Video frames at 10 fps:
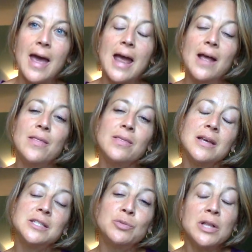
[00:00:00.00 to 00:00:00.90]
And
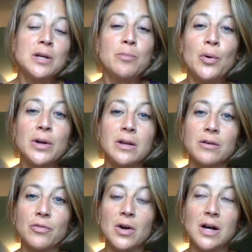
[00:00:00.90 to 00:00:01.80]
it's really
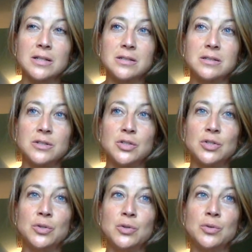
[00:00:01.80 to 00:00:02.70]
important for us
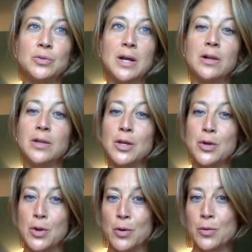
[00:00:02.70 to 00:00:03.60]
to not only
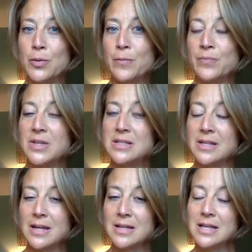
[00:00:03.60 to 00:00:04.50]
know these
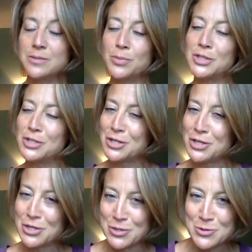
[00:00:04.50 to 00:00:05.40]
techniques, but to
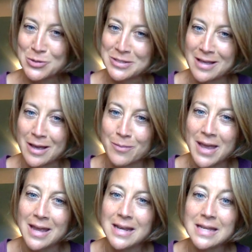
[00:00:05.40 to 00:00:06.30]
use them.
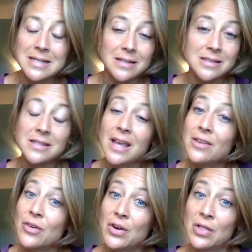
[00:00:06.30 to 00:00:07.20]
And it doesn't take
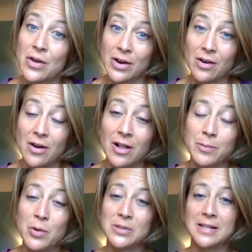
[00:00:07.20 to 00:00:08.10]
very long at all.
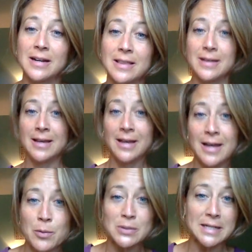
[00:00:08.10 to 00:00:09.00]
I'm always kind
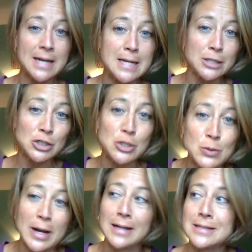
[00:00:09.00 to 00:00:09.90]
of nudging you
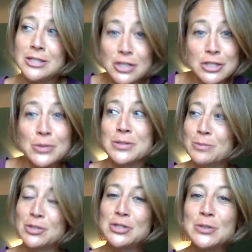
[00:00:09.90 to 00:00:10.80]
guys, like, just use them,
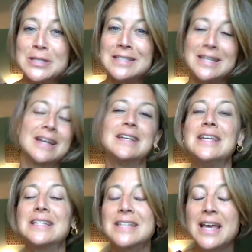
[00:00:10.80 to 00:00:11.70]
just use these
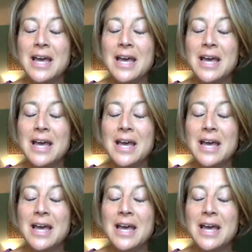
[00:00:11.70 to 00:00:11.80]
techniques